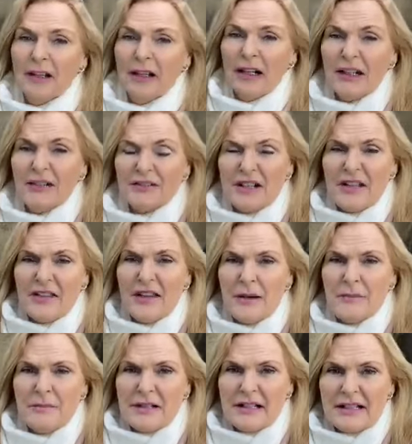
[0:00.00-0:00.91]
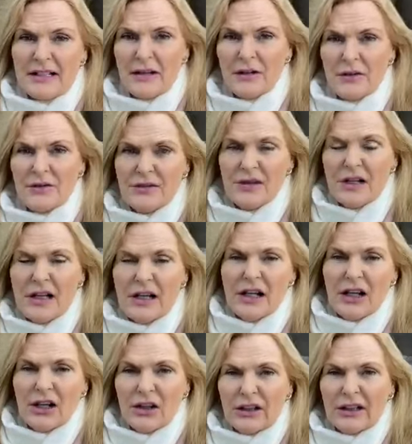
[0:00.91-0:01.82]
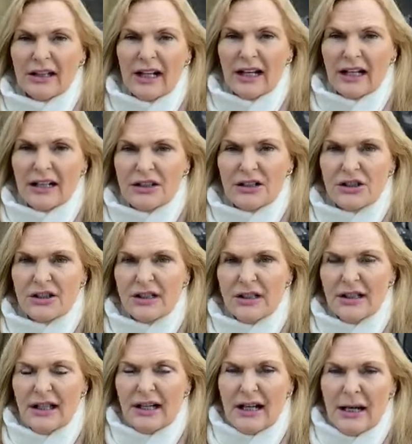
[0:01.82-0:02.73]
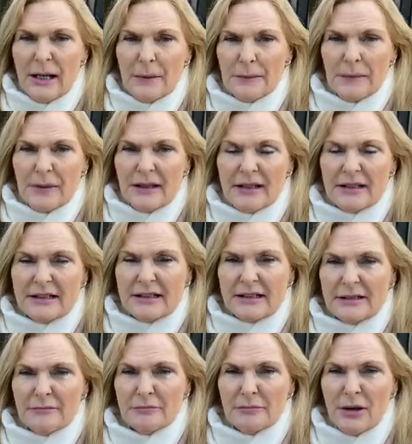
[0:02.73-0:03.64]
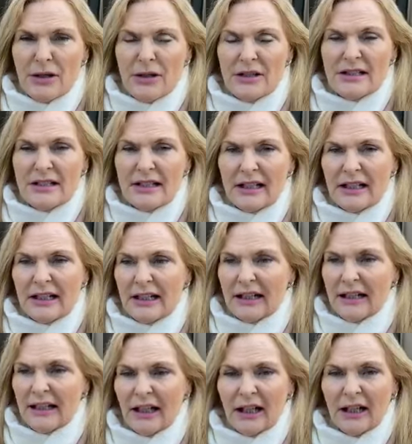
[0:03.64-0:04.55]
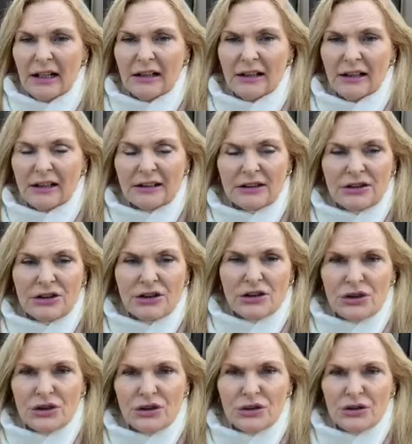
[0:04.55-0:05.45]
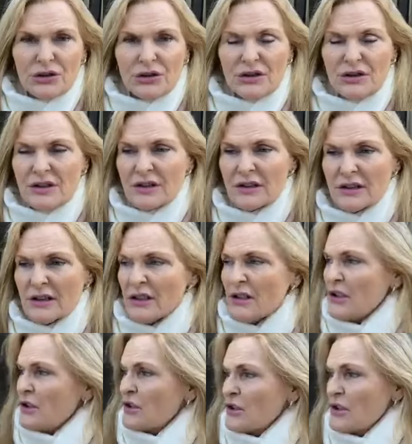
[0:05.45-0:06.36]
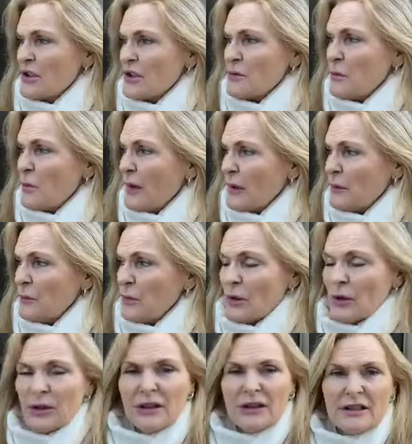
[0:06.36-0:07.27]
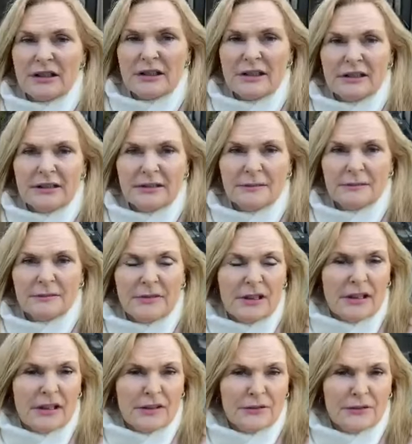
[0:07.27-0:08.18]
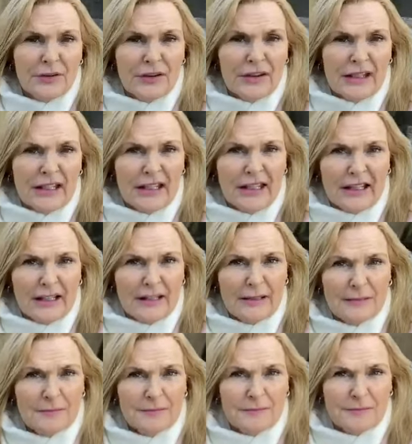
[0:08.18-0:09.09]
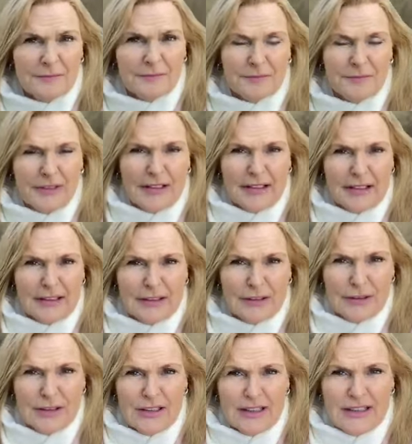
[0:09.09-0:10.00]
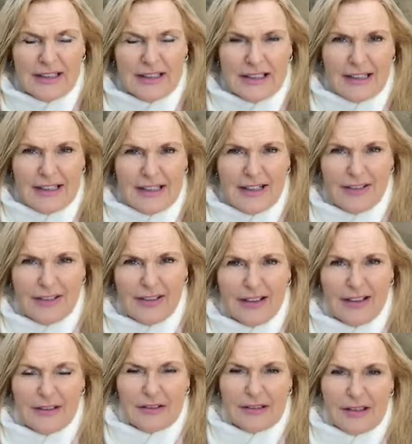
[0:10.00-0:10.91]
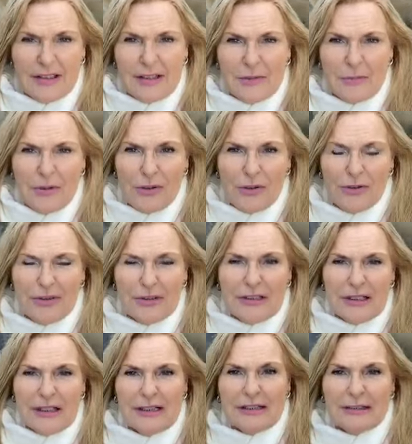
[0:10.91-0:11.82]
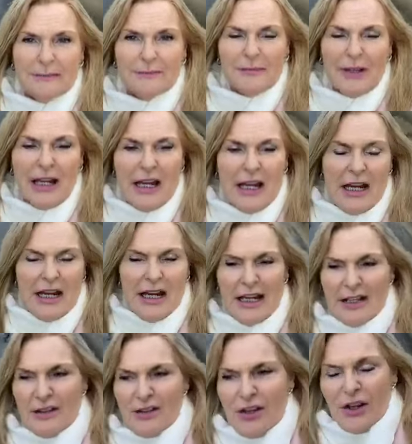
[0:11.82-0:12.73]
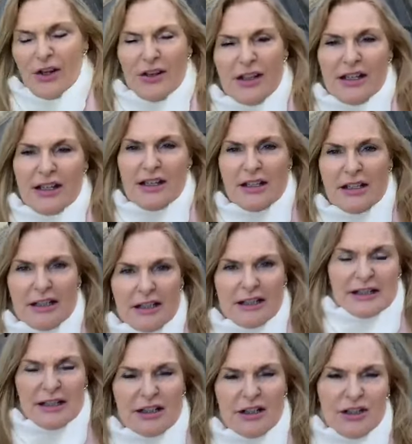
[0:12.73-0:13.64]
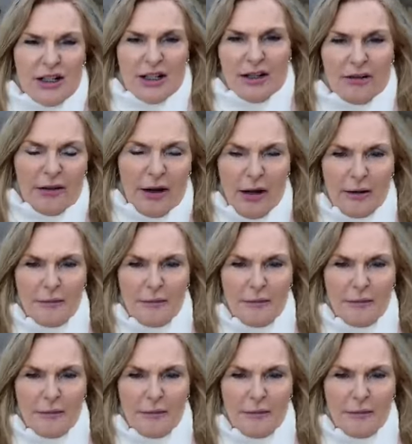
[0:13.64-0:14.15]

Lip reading: I've done that myself on occasion. But mostly I like to choose just one word for the year. Look at the detail here, it's just beautiful, isn't it? And so this year